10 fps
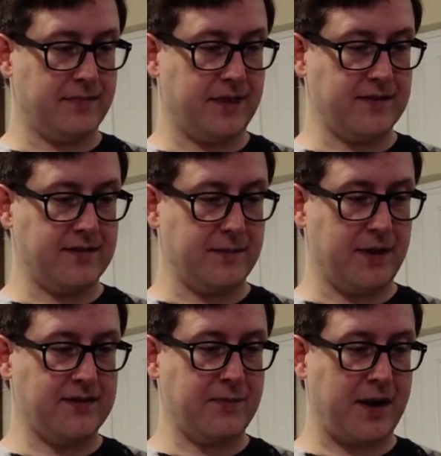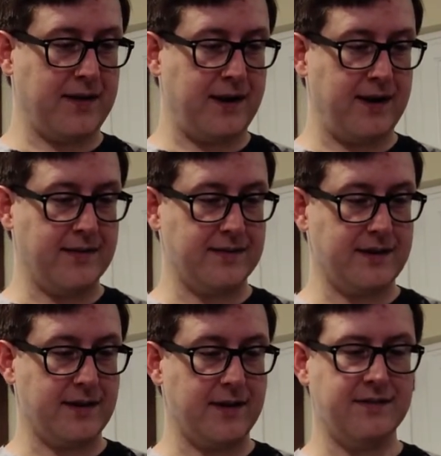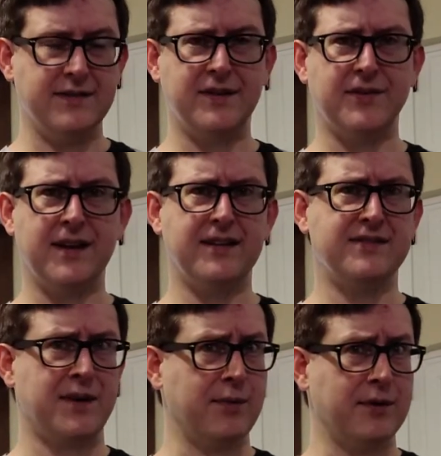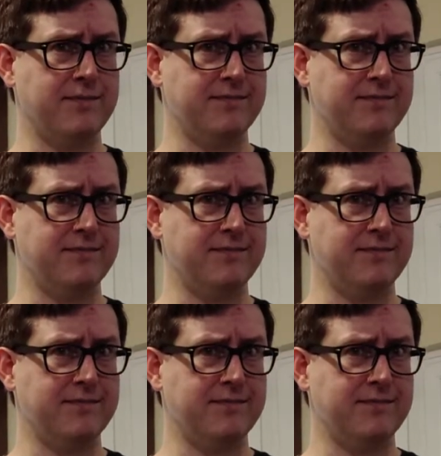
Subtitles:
because the best by date isn't till next summer.